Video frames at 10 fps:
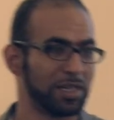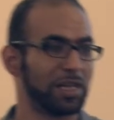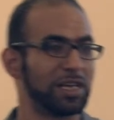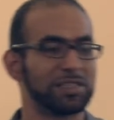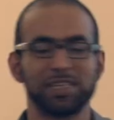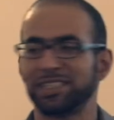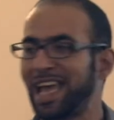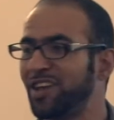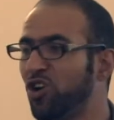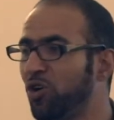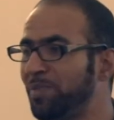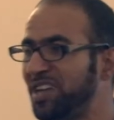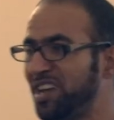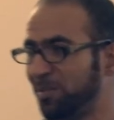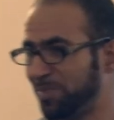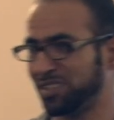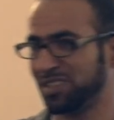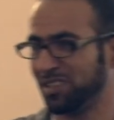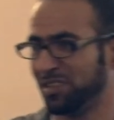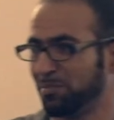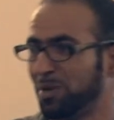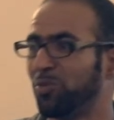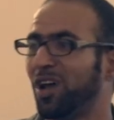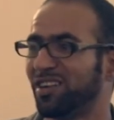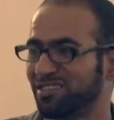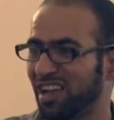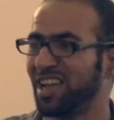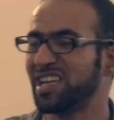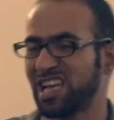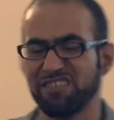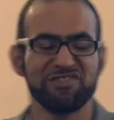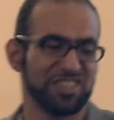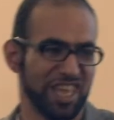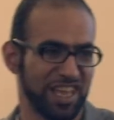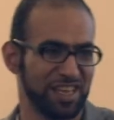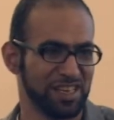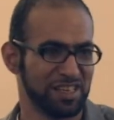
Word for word: Gaza is an open air prison. People are dying every day.